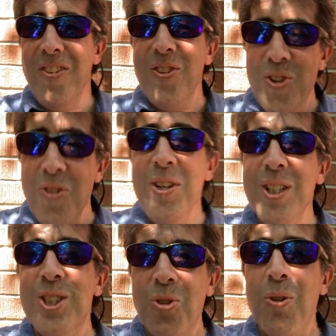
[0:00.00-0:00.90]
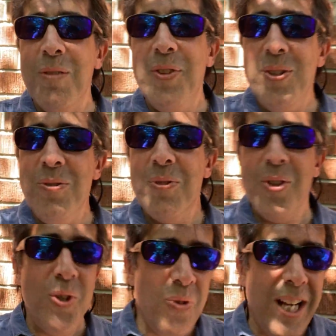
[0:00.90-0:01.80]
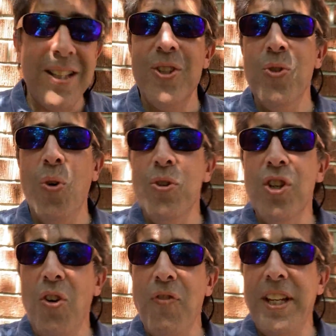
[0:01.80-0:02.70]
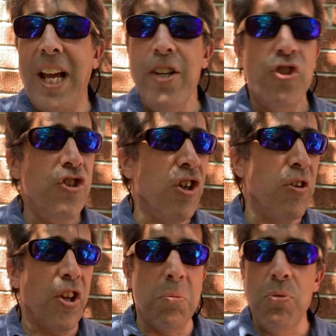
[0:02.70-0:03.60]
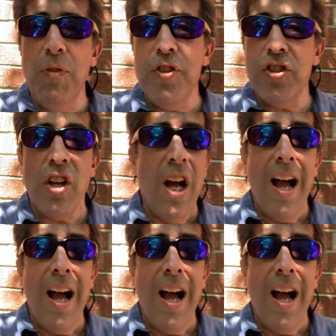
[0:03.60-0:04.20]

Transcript: You're in control of you. You go on your own vacation. You go to the movies.